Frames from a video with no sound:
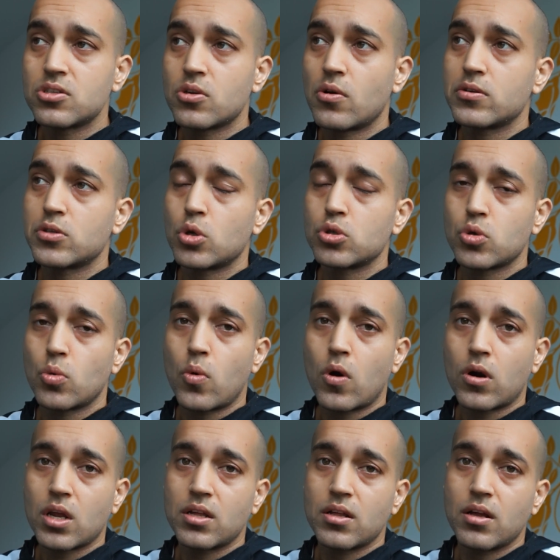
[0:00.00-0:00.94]
So I was also
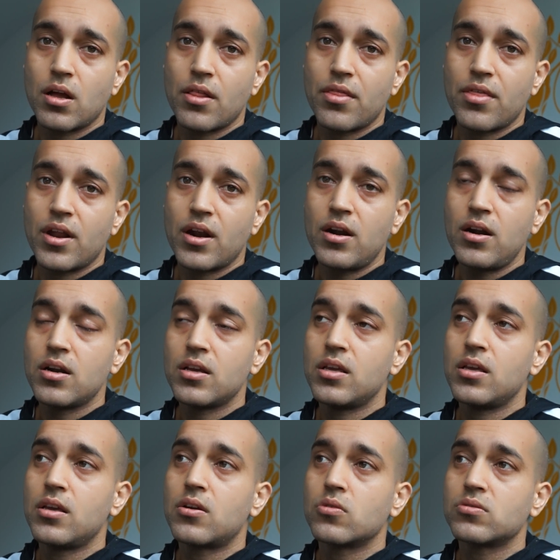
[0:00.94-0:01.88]
working there.
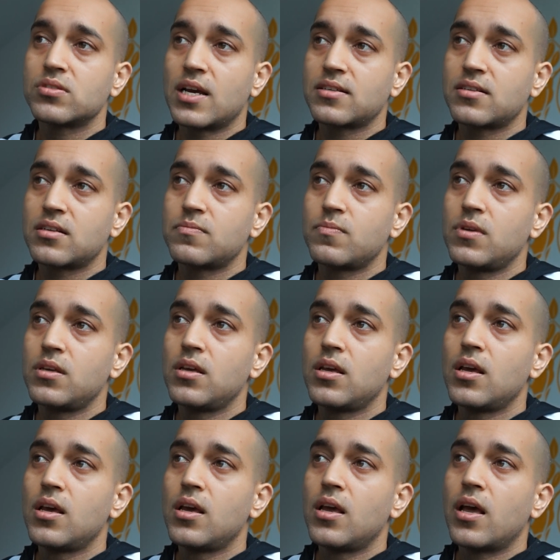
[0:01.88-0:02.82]
He contacted me